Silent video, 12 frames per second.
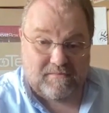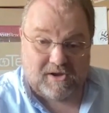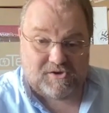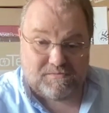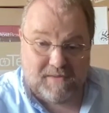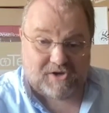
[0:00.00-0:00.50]

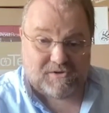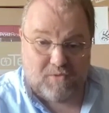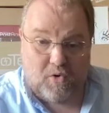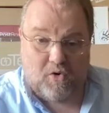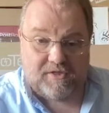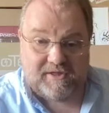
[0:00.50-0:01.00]
much
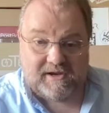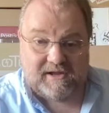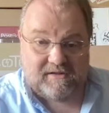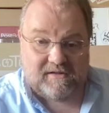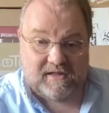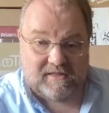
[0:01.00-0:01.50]
more
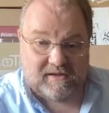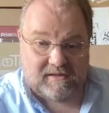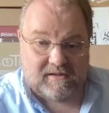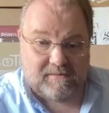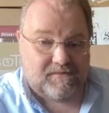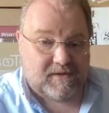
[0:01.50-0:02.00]
than
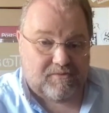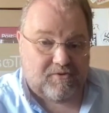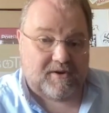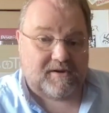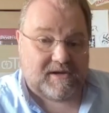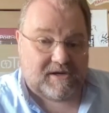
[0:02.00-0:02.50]
the
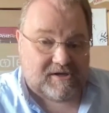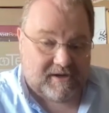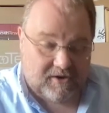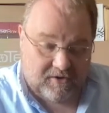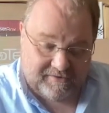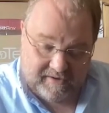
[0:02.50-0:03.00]
product actually
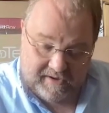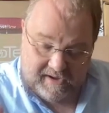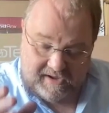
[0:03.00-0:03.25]
costs.